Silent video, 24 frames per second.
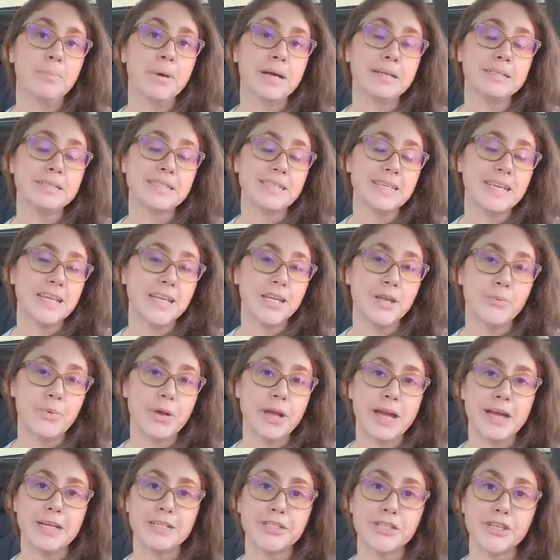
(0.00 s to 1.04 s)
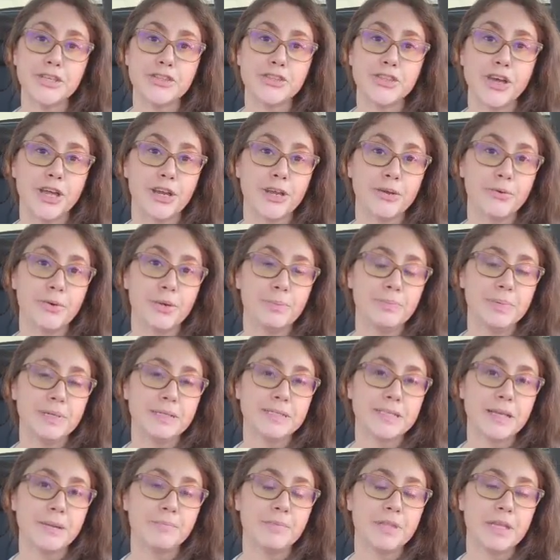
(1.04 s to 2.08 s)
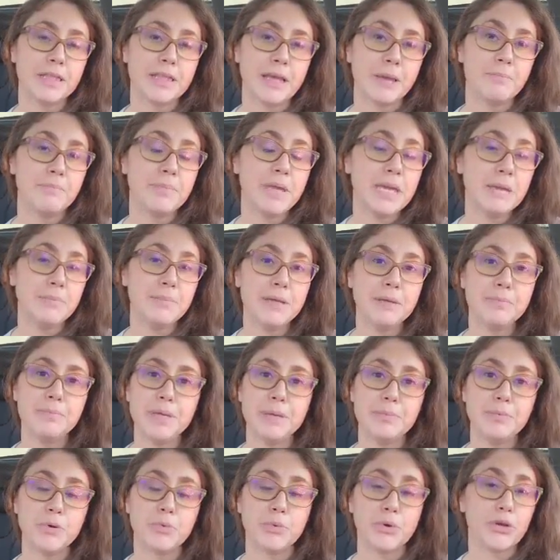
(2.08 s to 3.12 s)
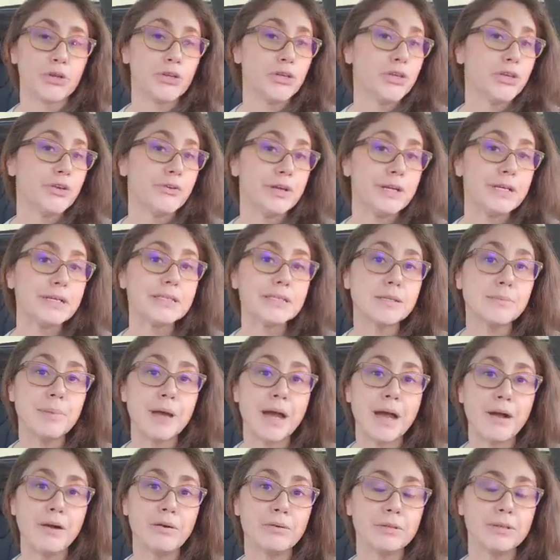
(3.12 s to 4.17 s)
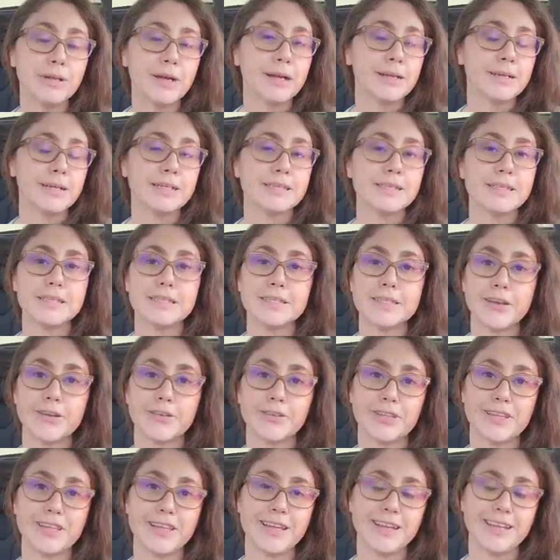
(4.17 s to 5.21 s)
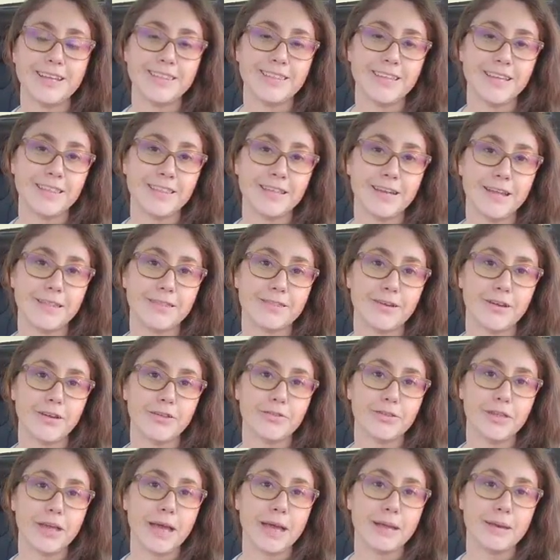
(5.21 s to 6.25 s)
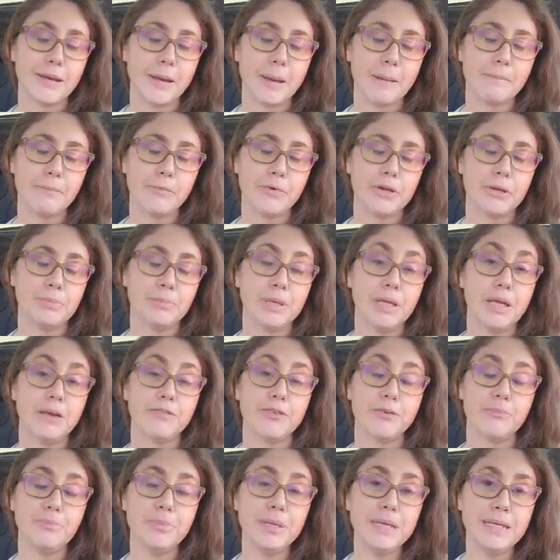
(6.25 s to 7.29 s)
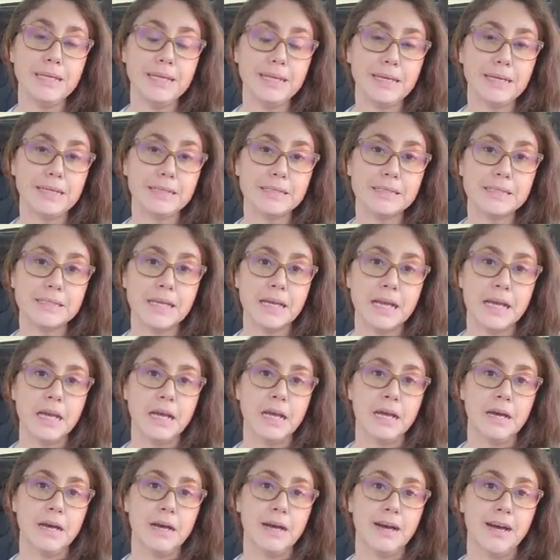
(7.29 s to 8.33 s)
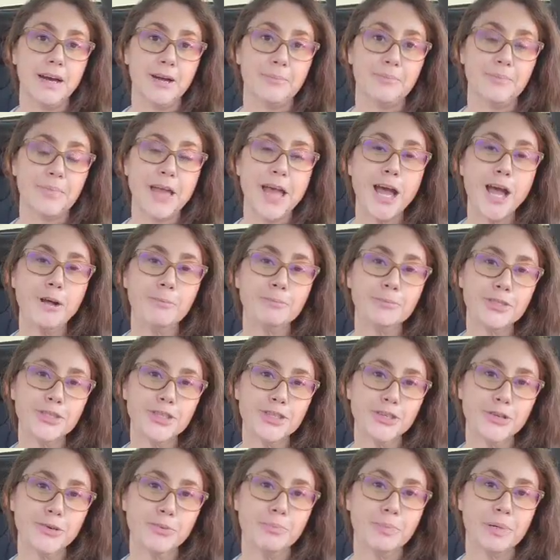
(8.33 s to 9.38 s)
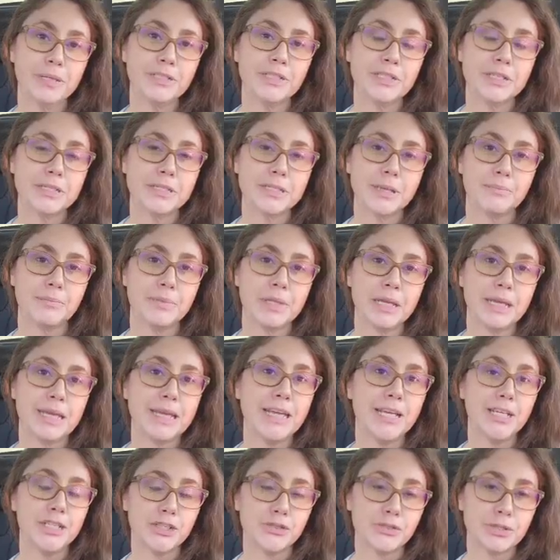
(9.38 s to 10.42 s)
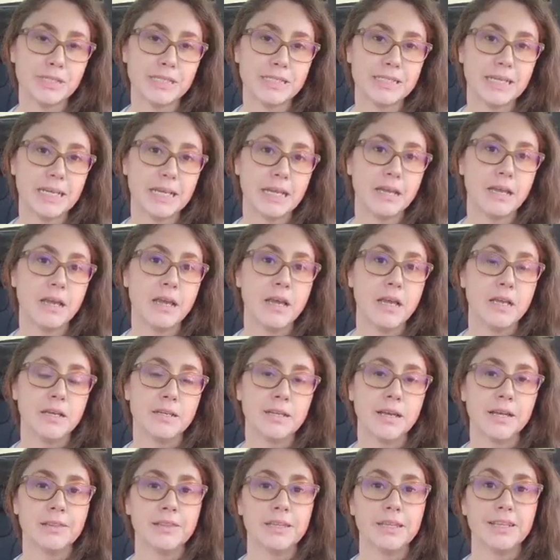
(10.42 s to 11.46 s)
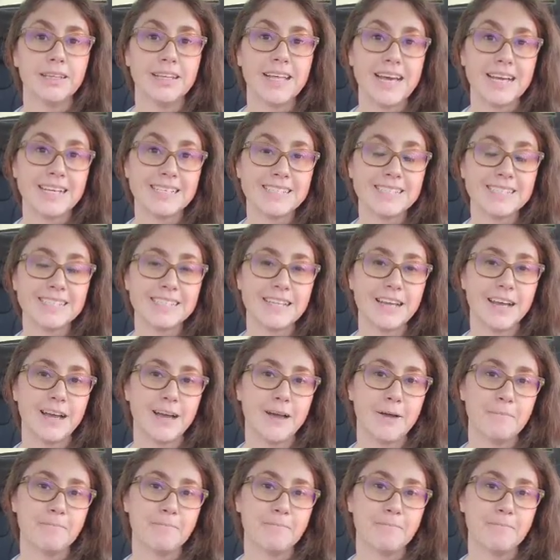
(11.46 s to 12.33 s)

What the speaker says: But anyway, I just thought it would be something that maybe people were curious about, not necessarily anything that I thought that would be of immediate help to you, but just something interesting nonetheless.